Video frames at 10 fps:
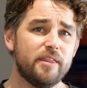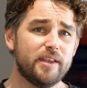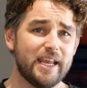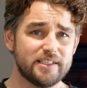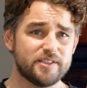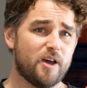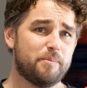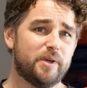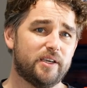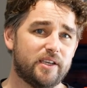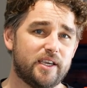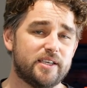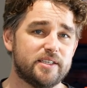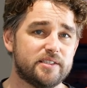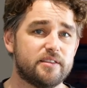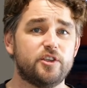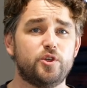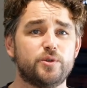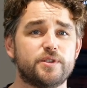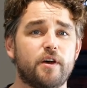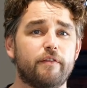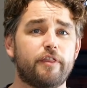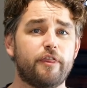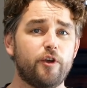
The next topic is the use of